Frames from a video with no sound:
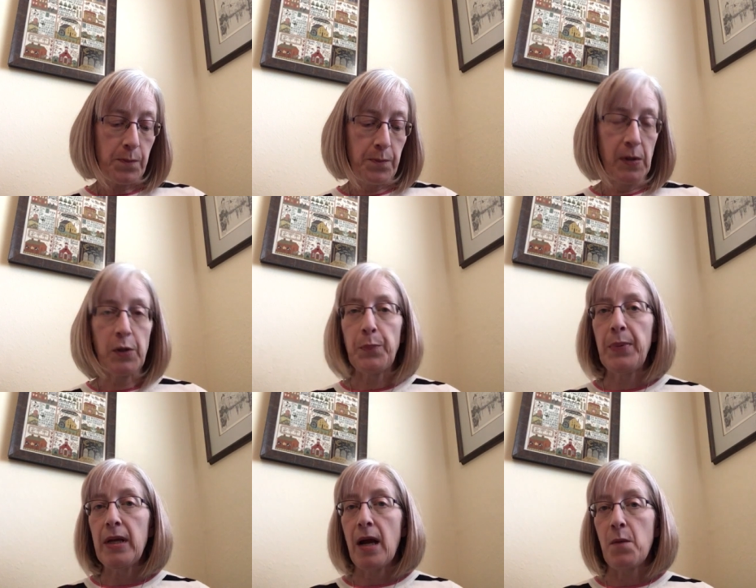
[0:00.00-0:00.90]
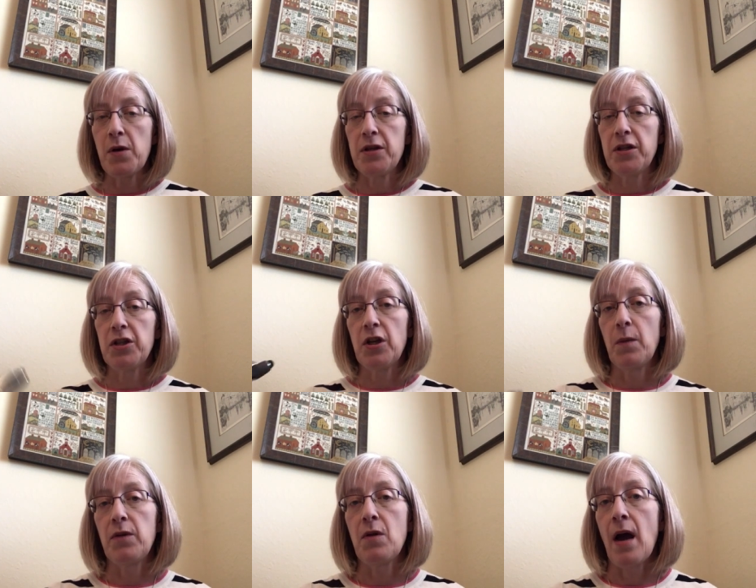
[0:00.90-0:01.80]
little bit I wanted to share
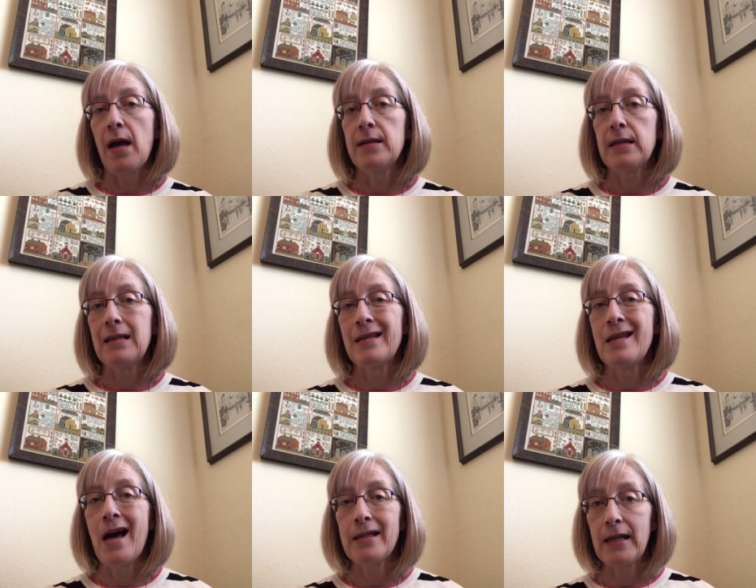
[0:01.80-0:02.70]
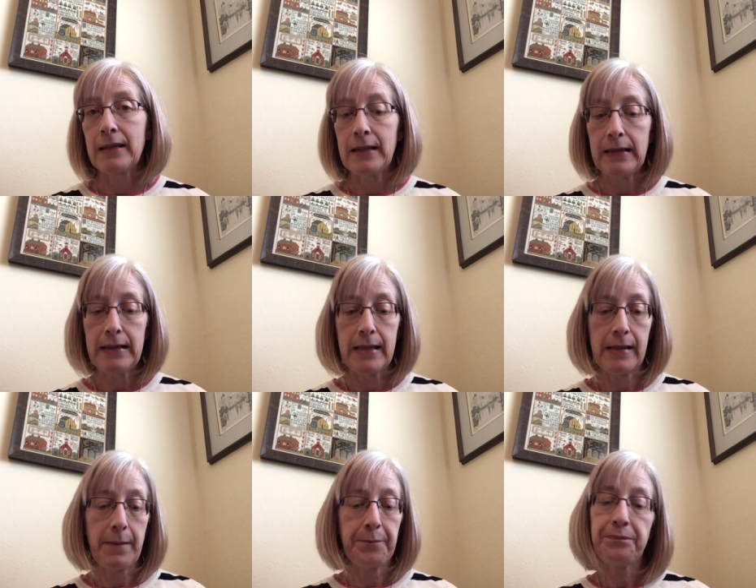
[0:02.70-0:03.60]
with you guys is not technically
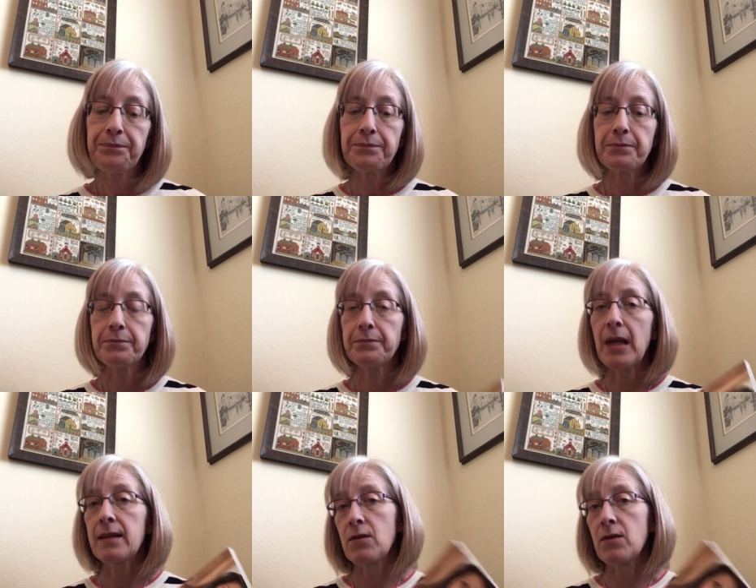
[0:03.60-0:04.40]
knitting. It's